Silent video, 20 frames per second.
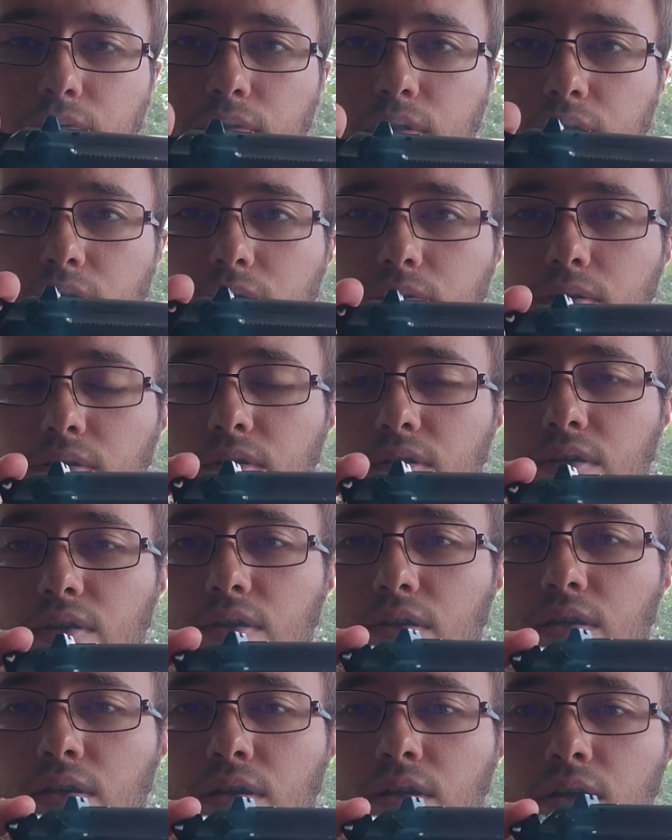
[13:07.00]
really do anything.
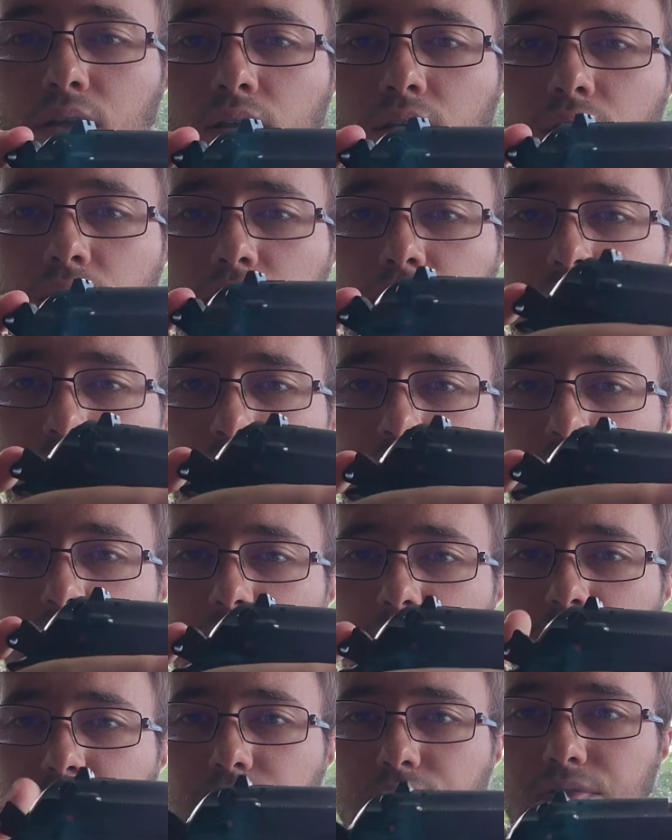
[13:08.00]

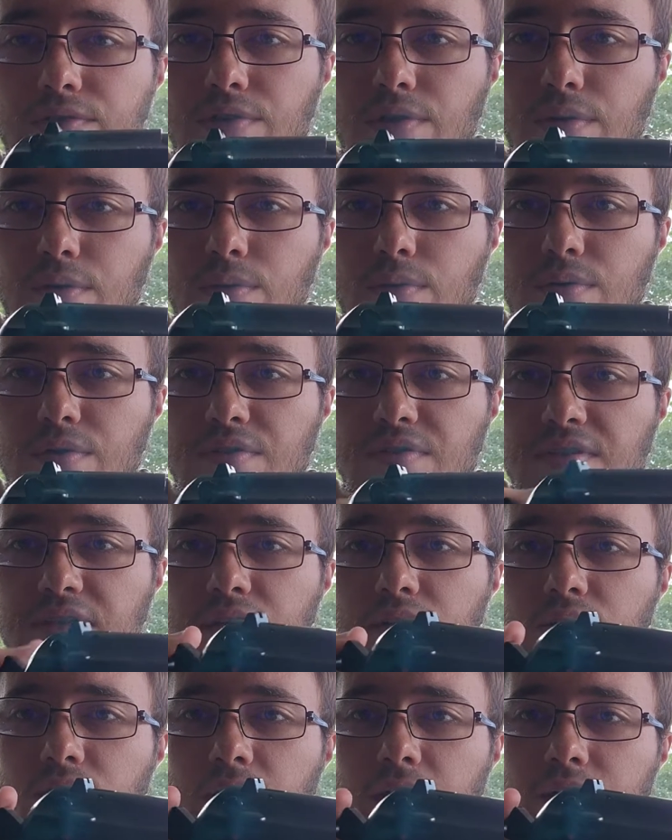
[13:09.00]
So
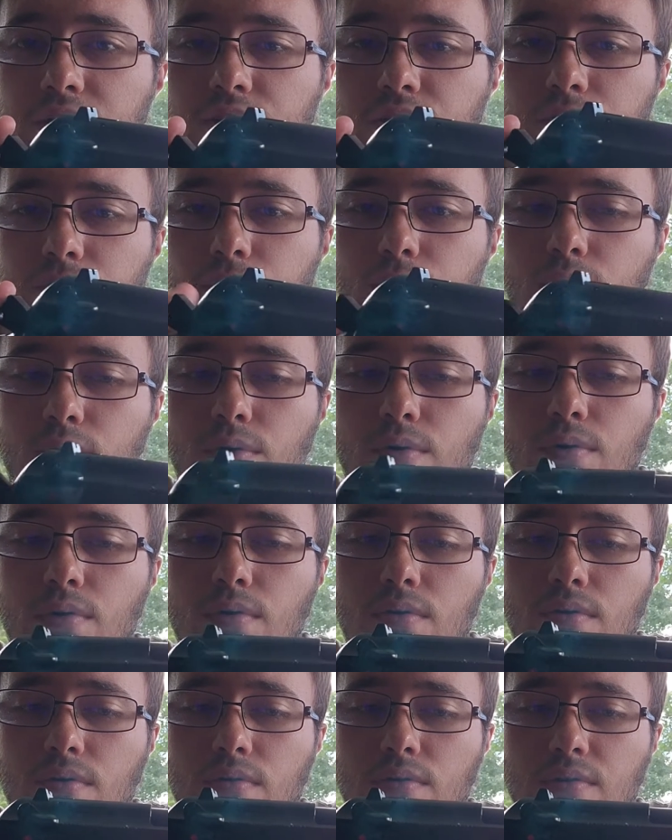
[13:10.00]
single action
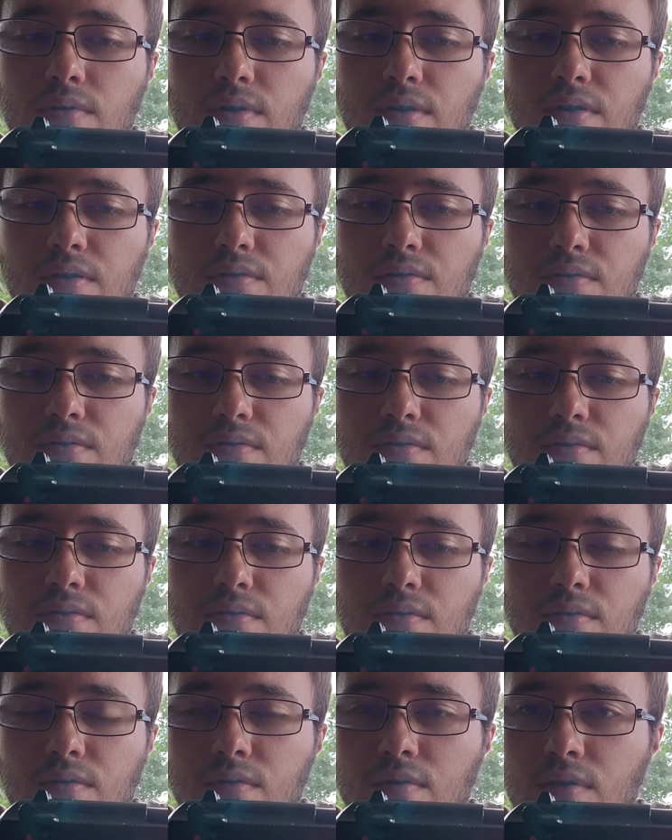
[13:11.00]
pull is
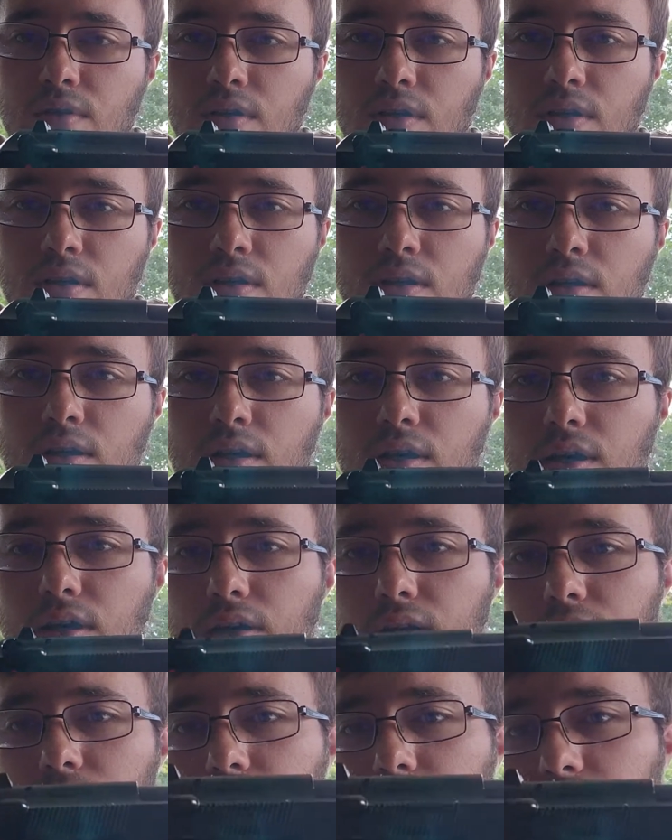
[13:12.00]
you
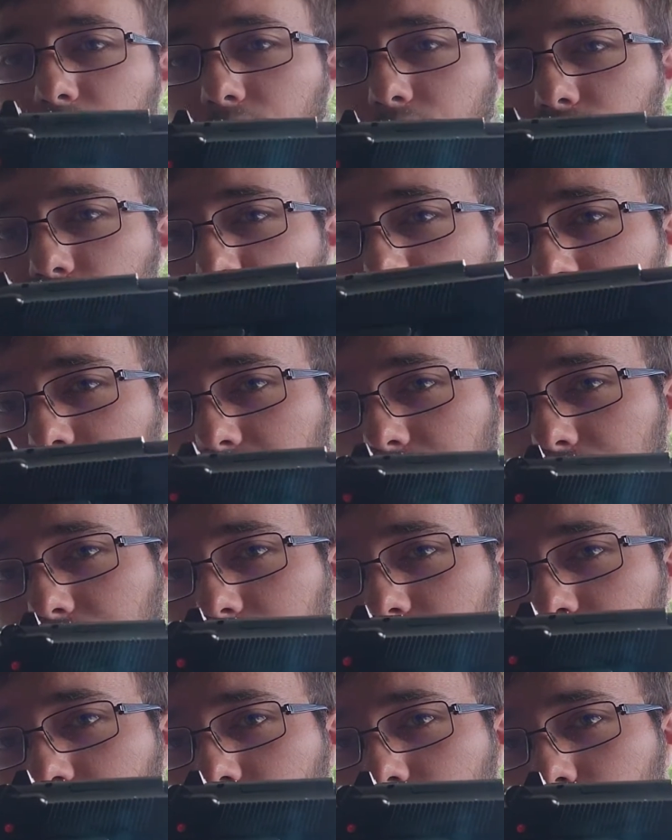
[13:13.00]
have a
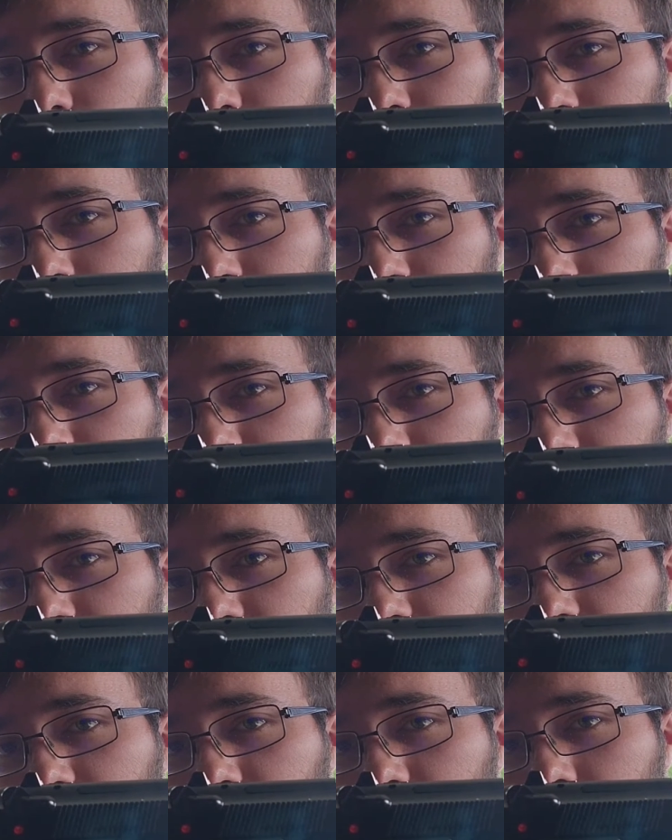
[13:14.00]
little bit of
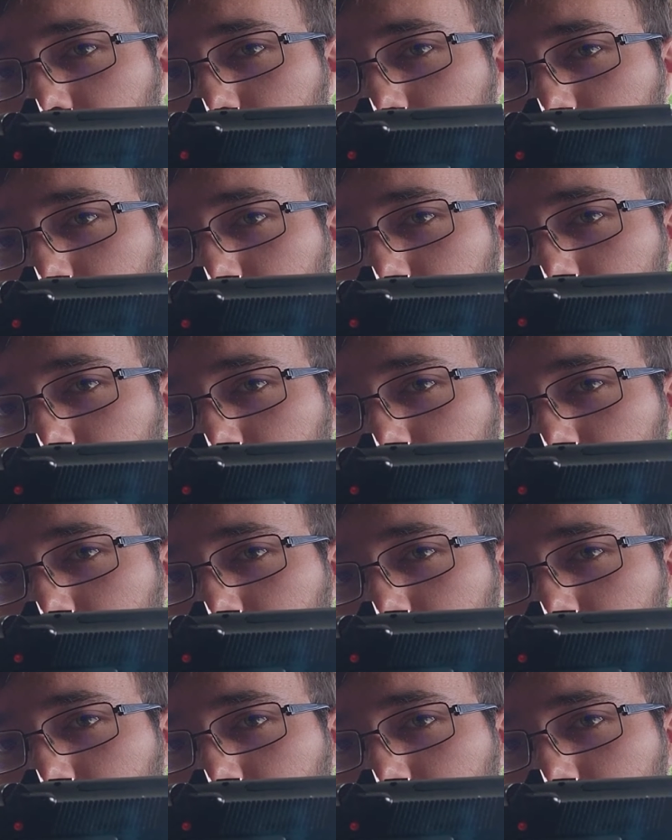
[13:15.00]
take up.